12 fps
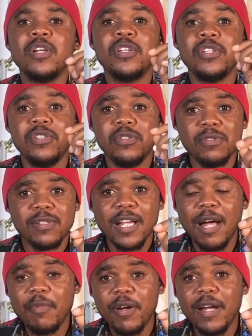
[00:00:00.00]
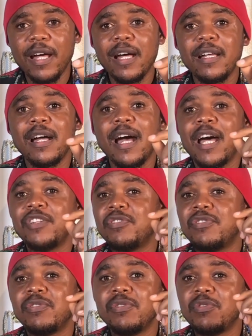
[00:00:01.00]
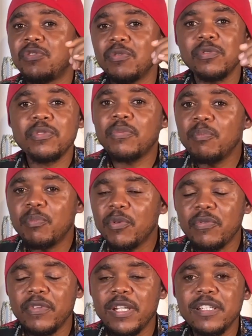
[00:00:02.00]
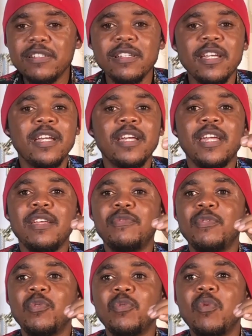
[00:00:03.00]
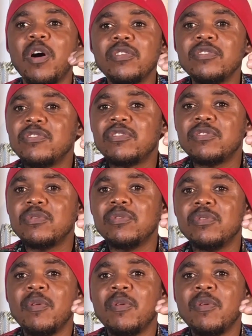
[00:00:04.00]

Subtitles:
use camera and to shoot movies, if you want to